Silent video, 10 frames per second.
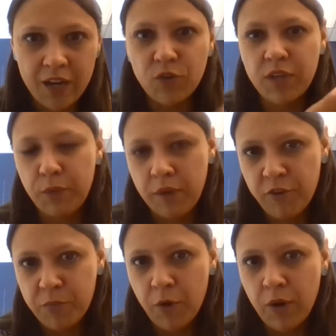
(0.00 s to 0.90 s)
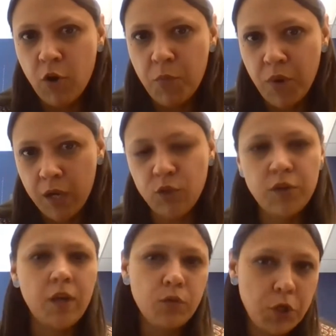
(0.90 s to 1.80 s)
So from the 4
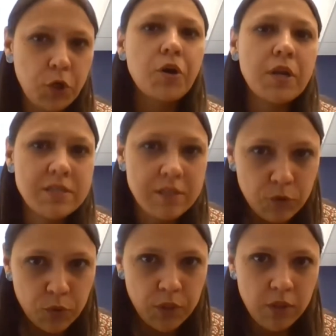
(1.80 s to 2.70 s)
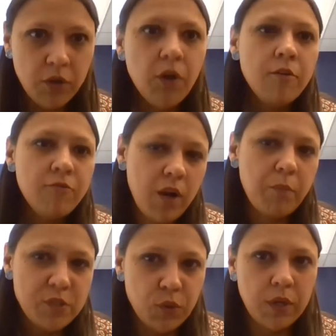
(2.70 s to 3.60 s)
people dismissed, the
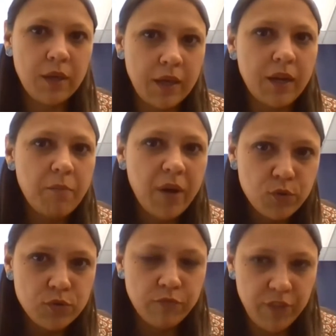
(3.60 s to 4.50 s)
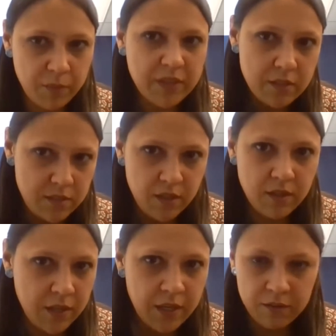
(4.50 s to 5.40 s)
only one that was restituted was the
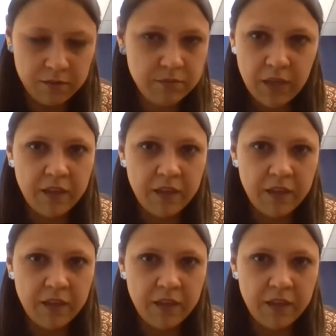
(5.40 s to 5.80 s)
person who